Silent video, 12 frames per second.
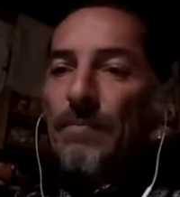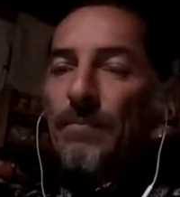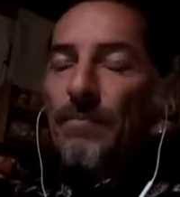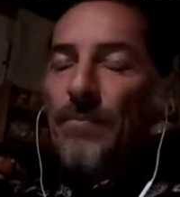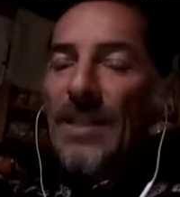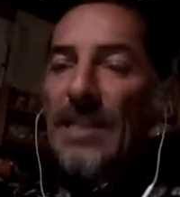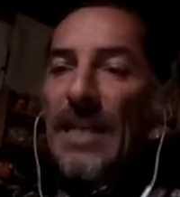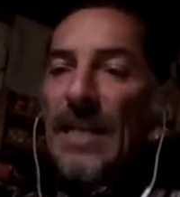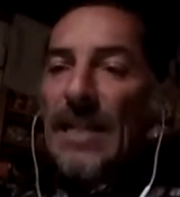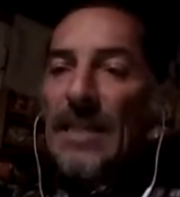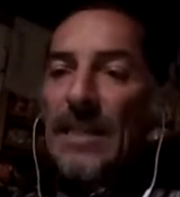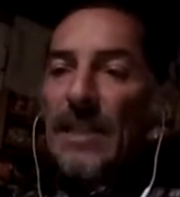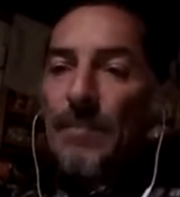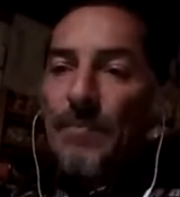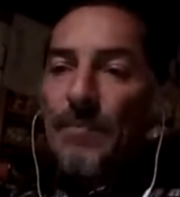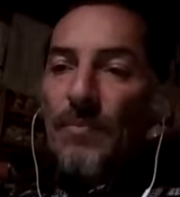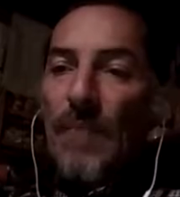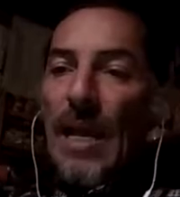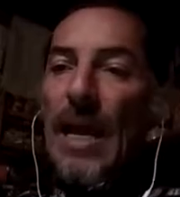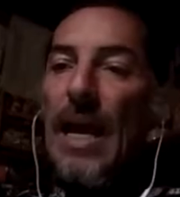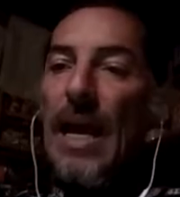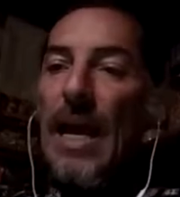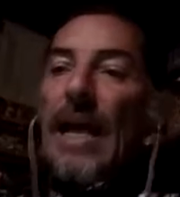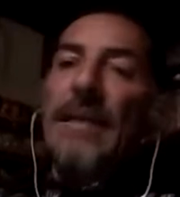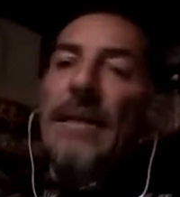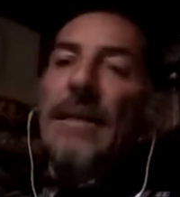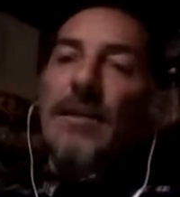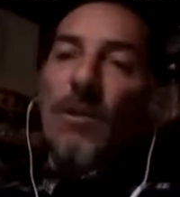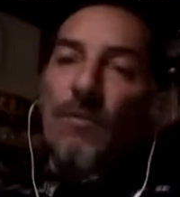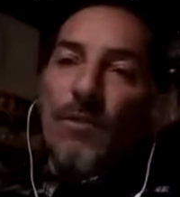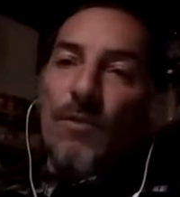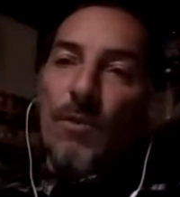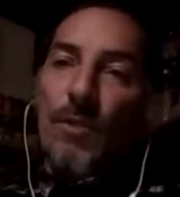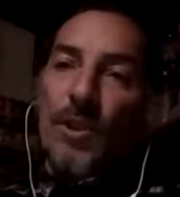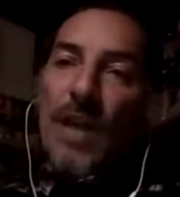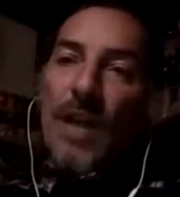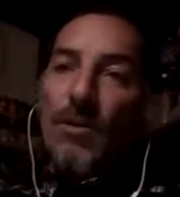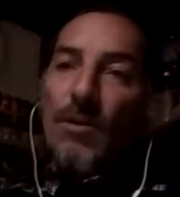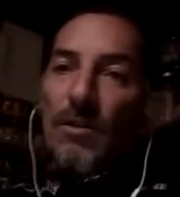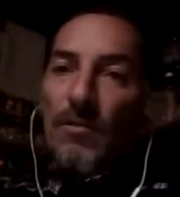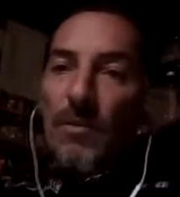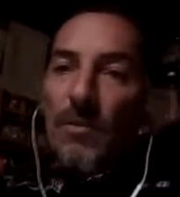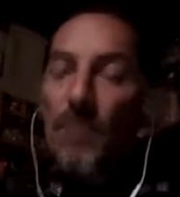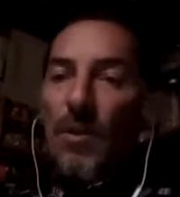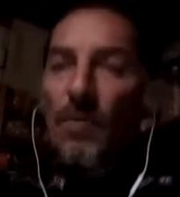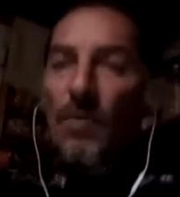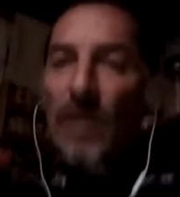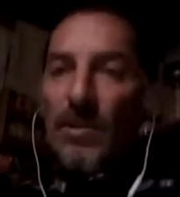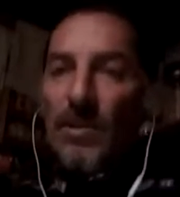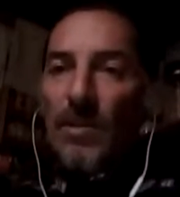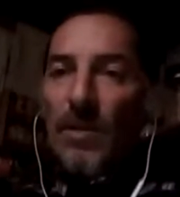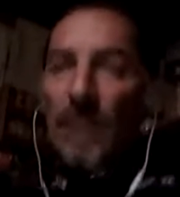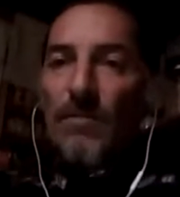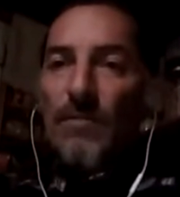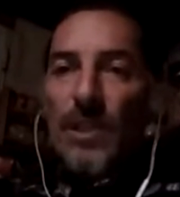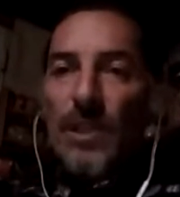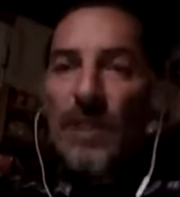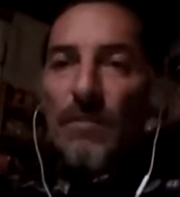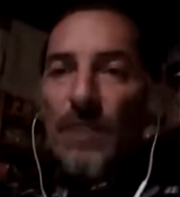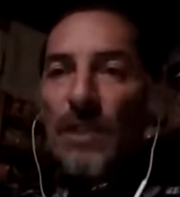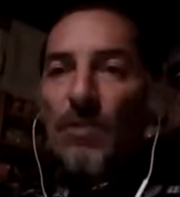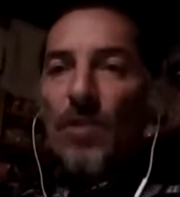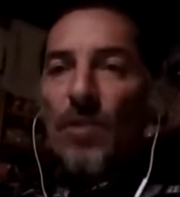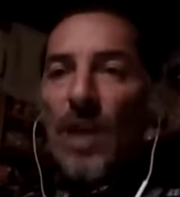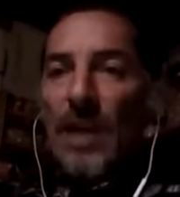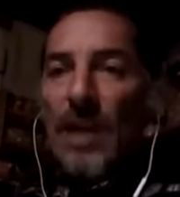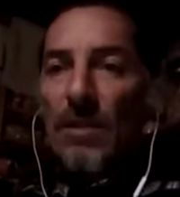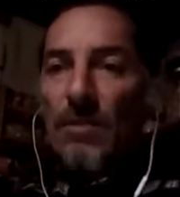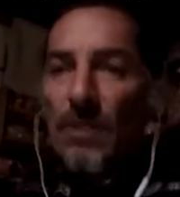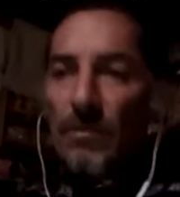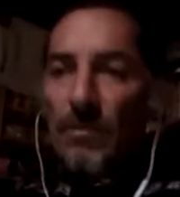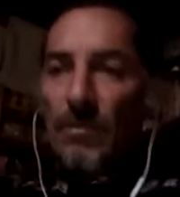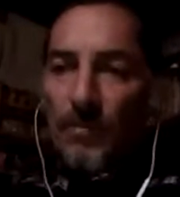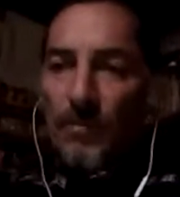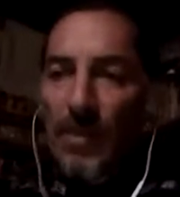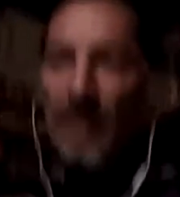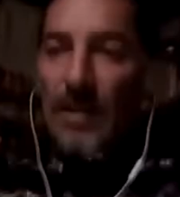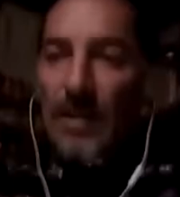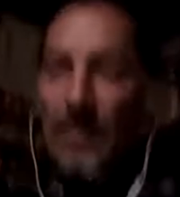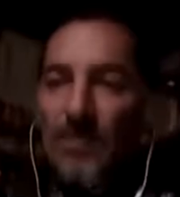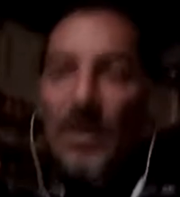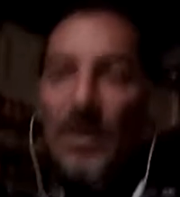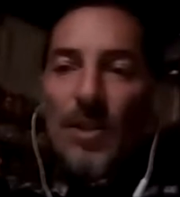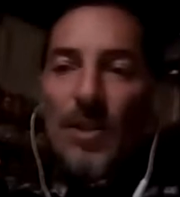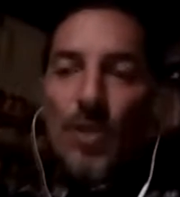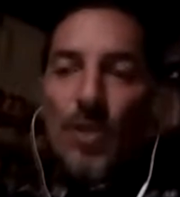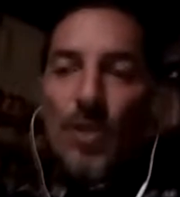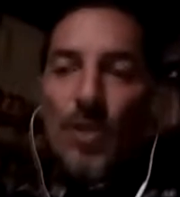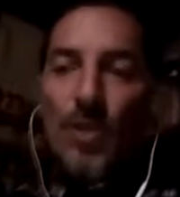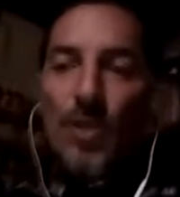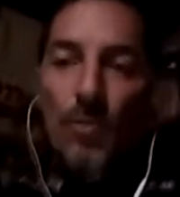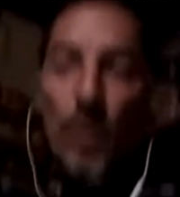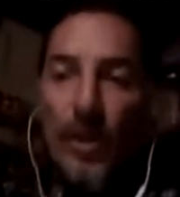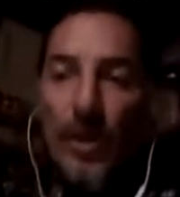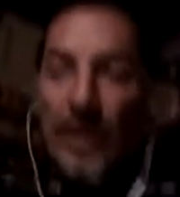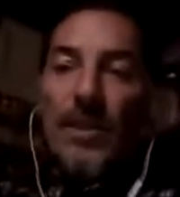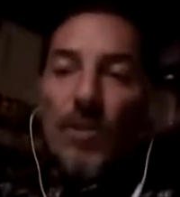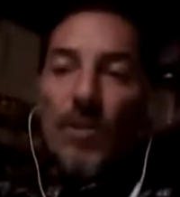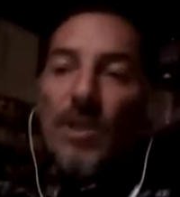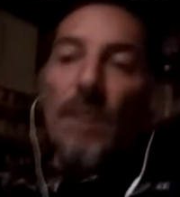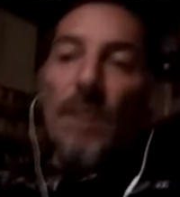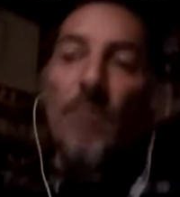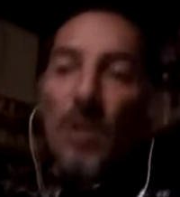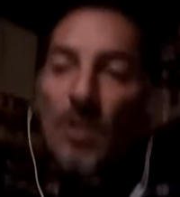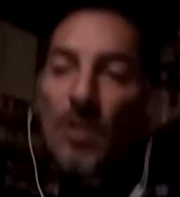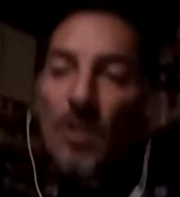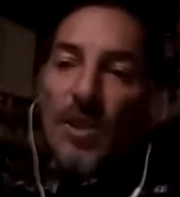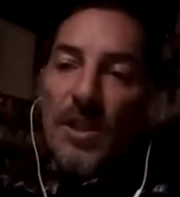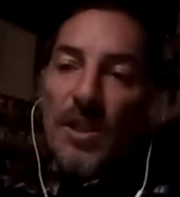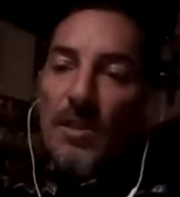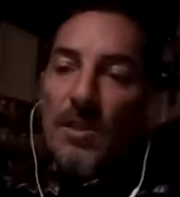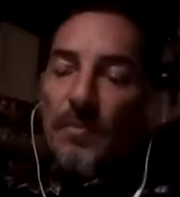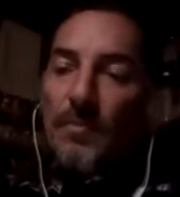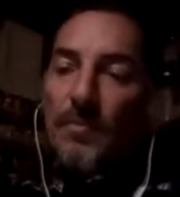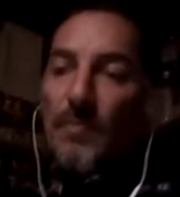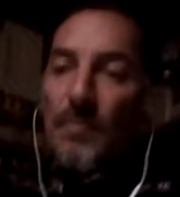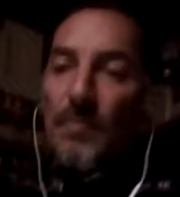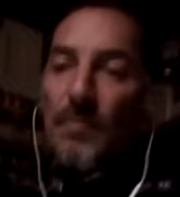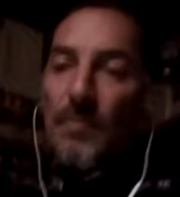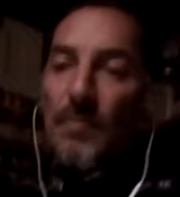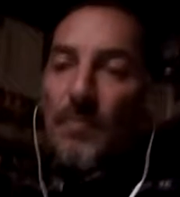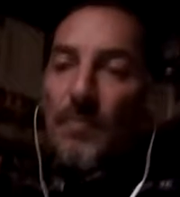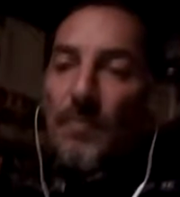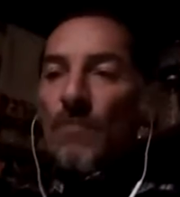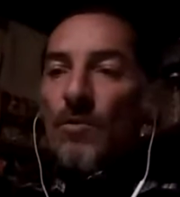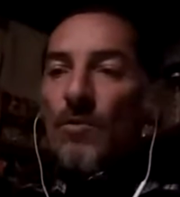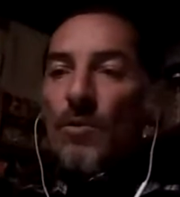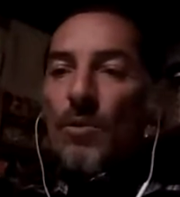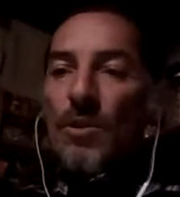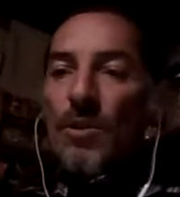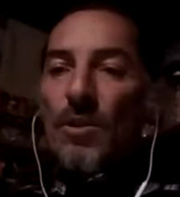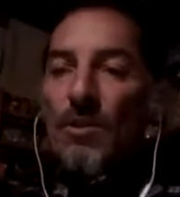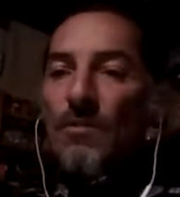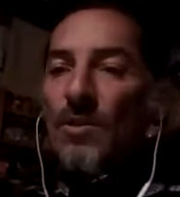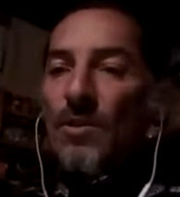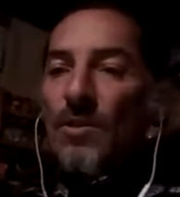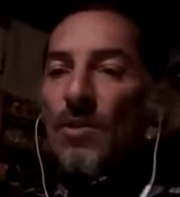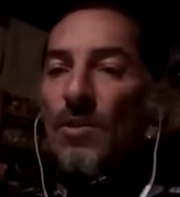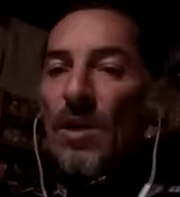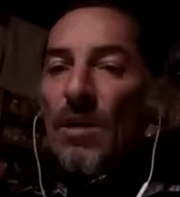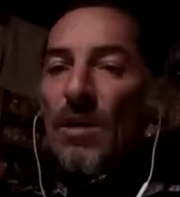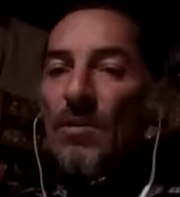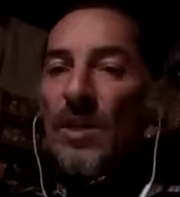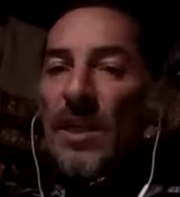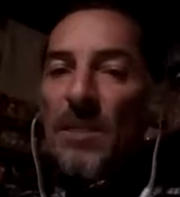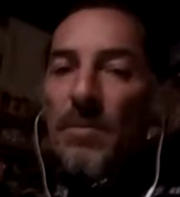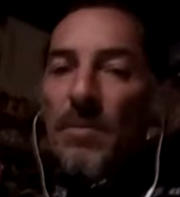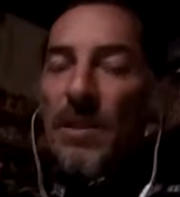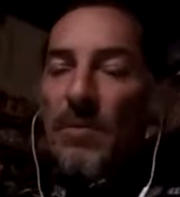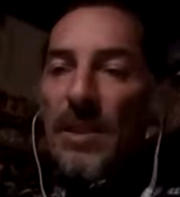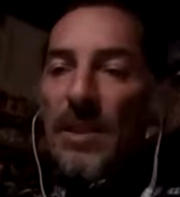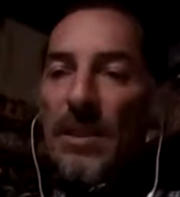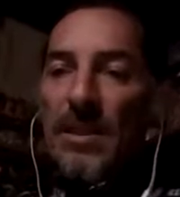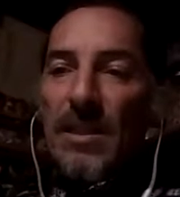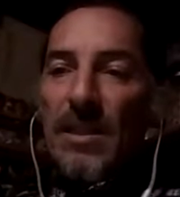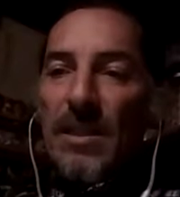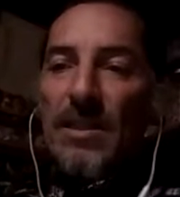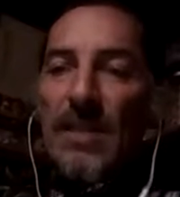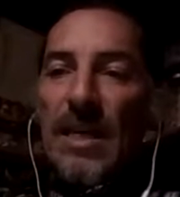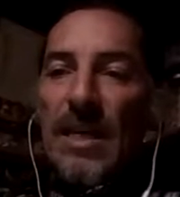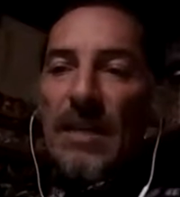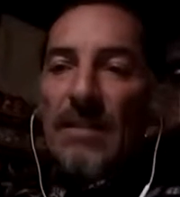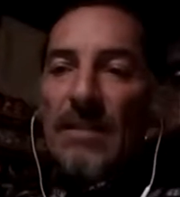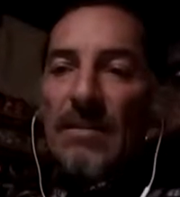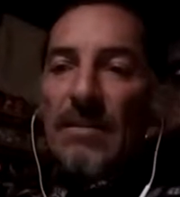senses. And of course, out of the programs you have received in your childhood, they're still working in your subconsciousness. And of course, of your own experiences and